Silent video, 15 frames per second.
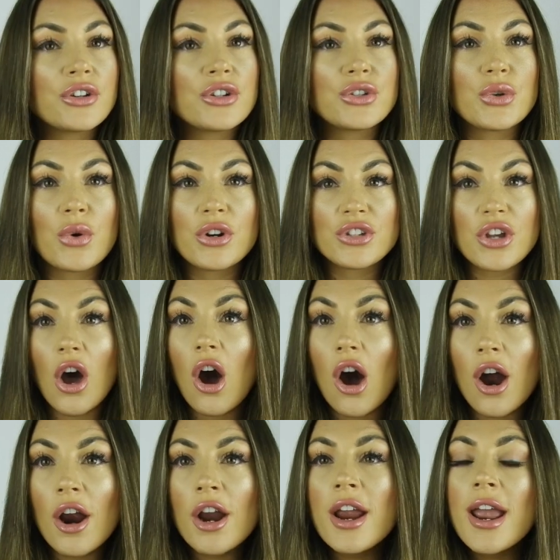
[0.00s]
stores
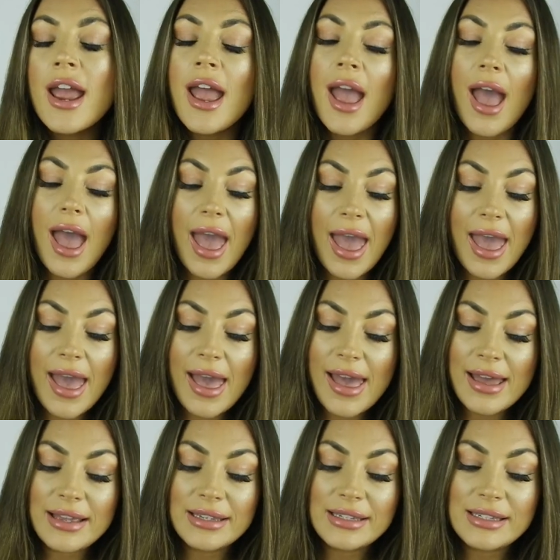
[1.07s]
are.
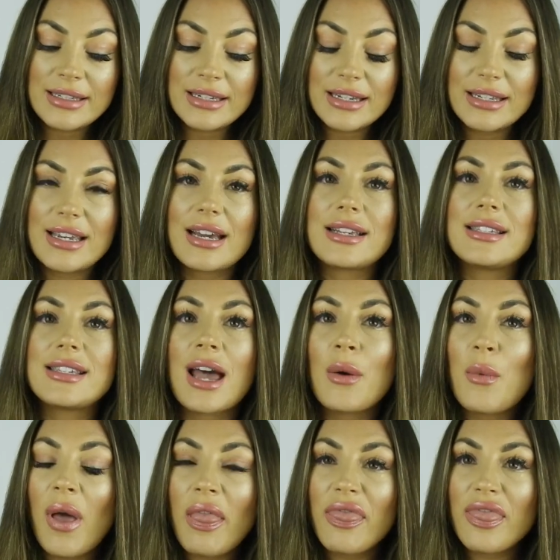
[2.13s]
And yes,
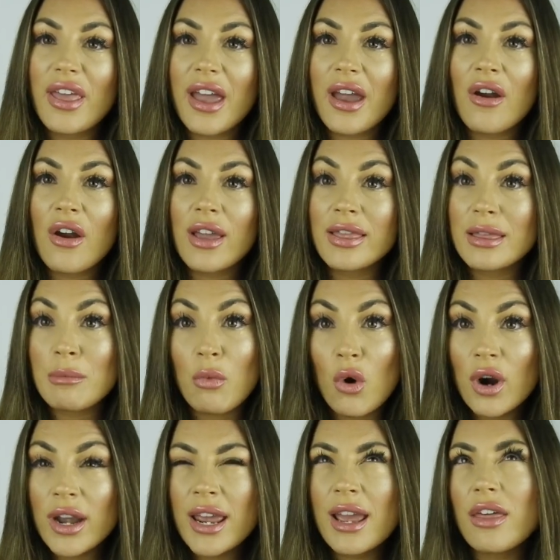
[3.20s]
I went there in the
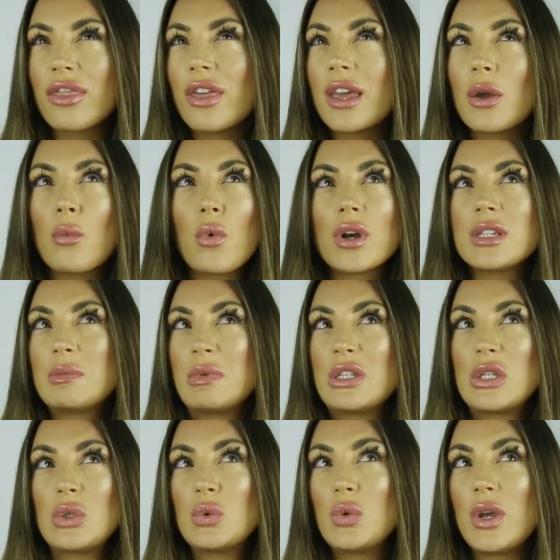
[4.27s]
morning. I think it was
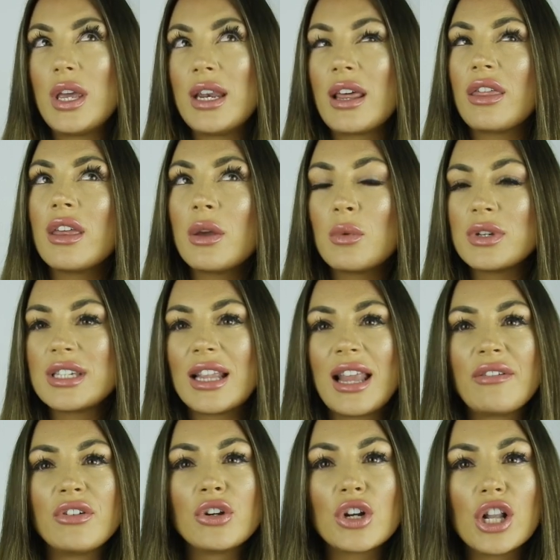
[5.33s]

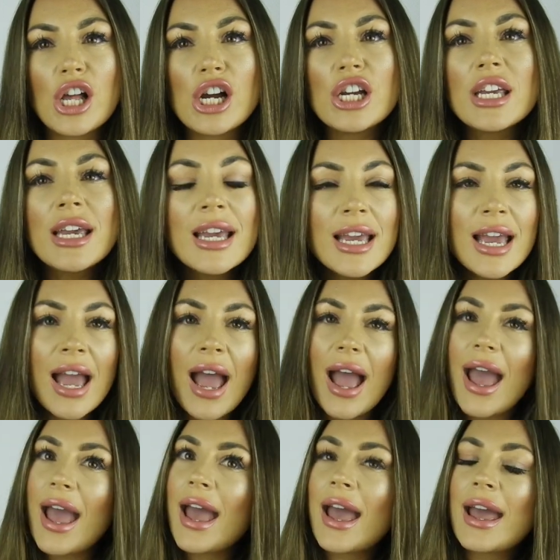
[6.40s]
11 o'clock.
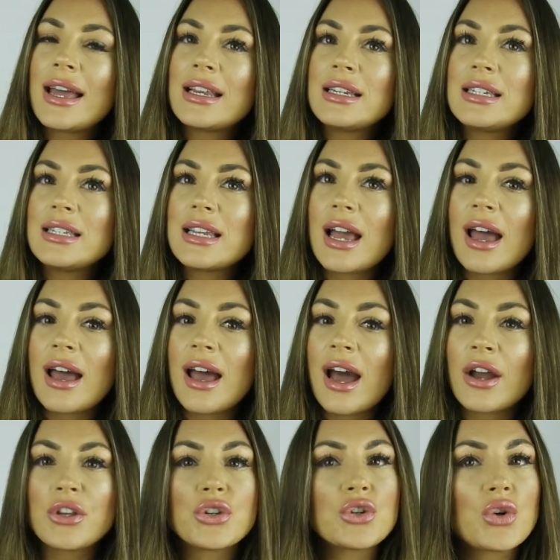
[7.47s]
And
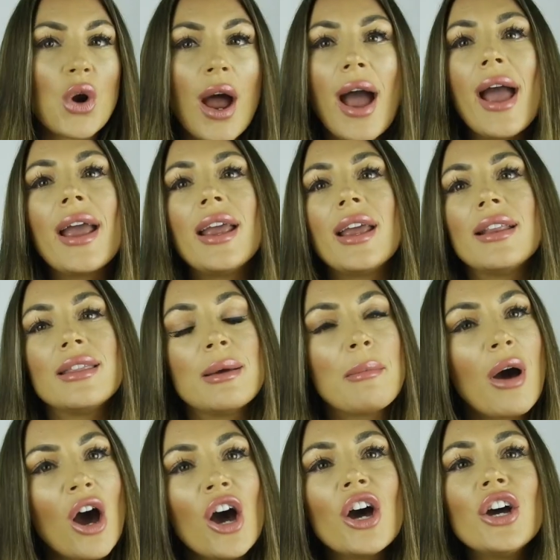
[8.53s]
I tried
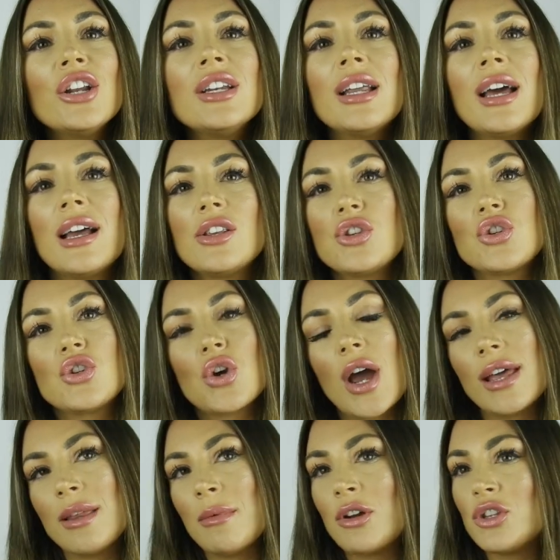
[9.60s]
them on
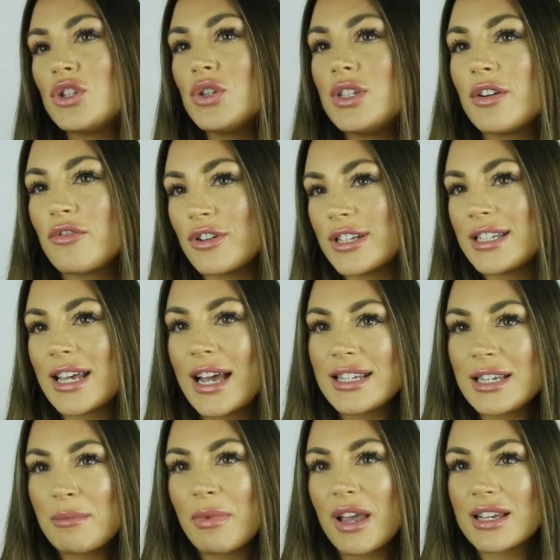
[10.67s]
two different
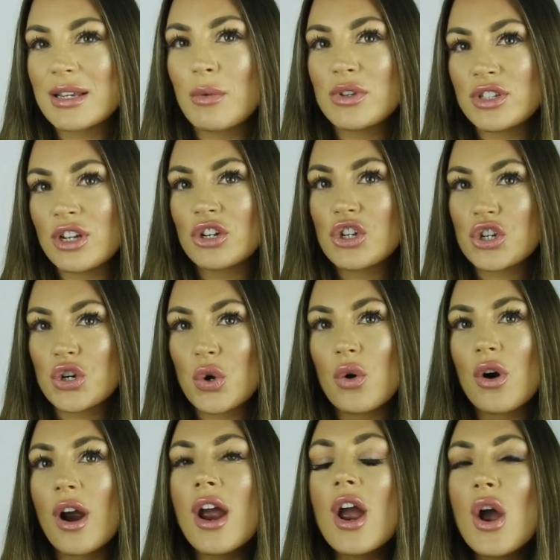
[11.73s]
sizes because I was not
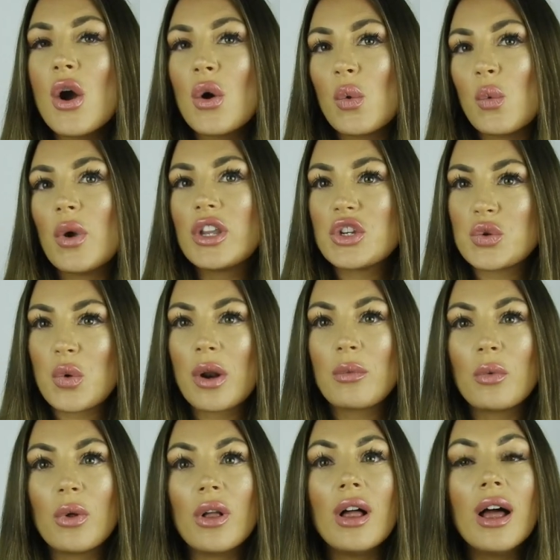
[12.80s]
sure which one